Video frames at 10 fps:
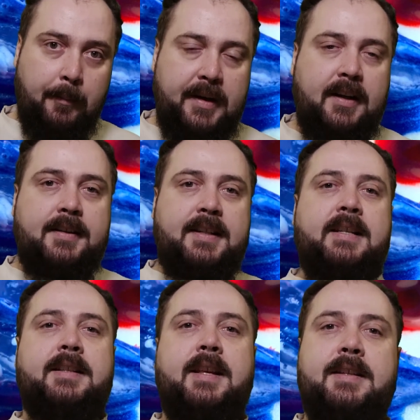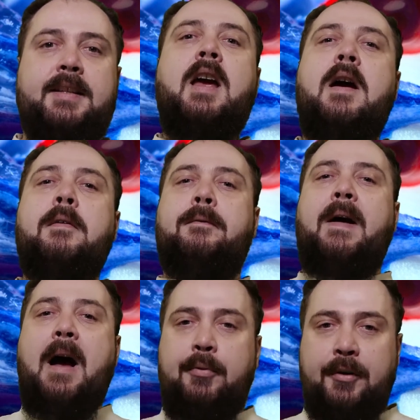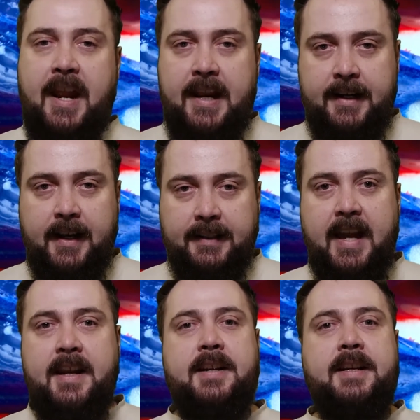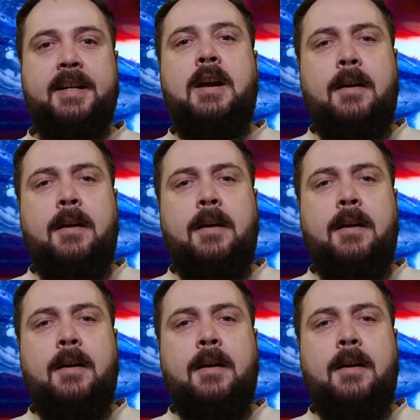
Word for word: because he's this fabricated identity,